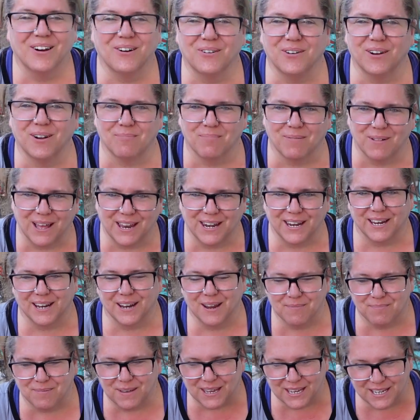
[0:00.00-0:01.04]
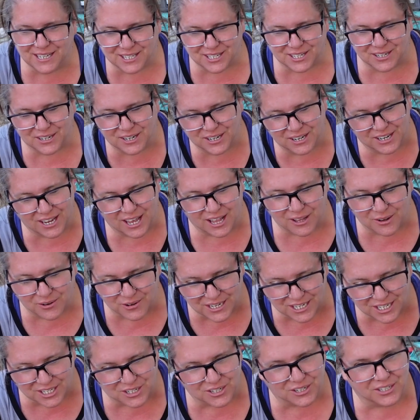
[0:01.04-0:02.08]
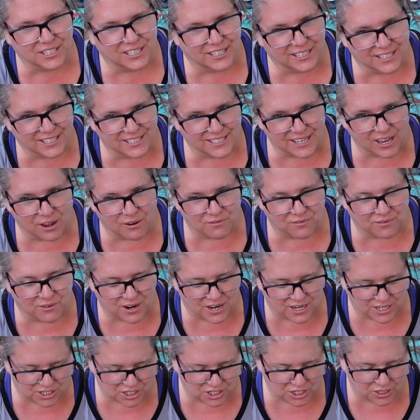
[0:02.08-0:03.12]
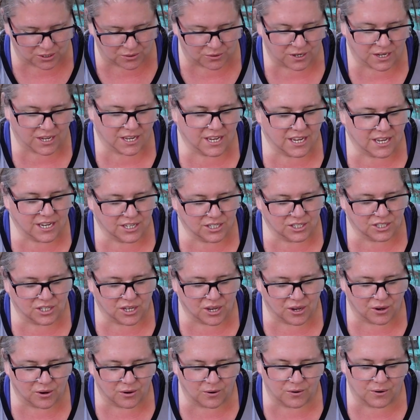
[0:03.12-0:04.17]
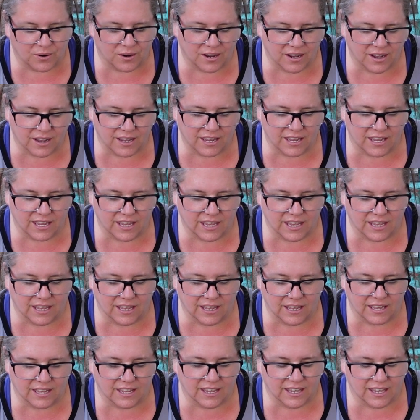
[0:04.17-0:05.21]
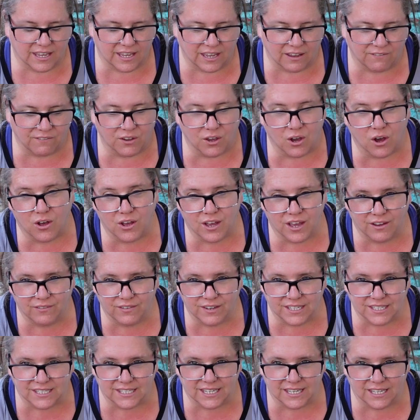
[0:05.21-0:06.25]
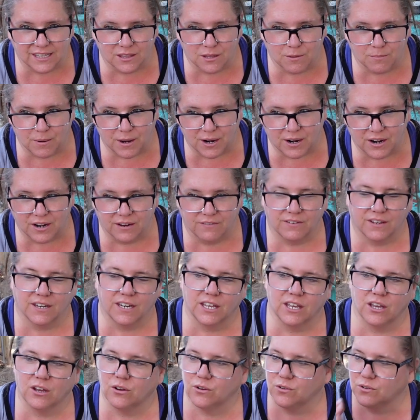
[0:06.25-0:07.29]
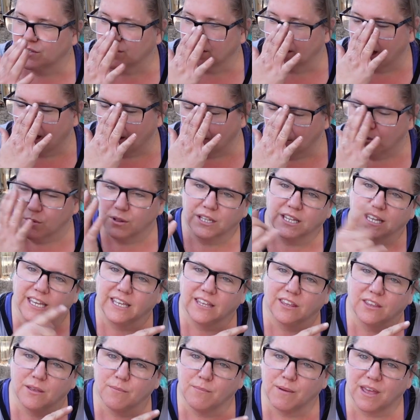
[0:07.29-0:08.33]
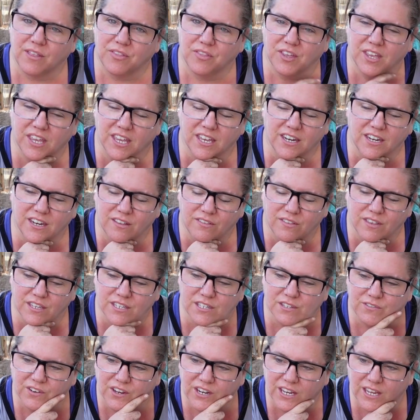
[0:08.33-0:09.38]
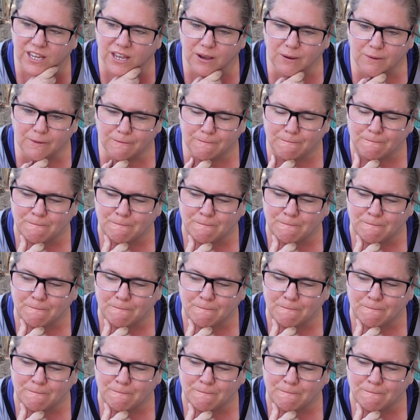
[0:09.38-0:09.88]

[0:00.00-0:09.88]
We're planting up yellow Easter lilies out front too. So if y'all haven't seen the berry videos, I will link them at the end of this video.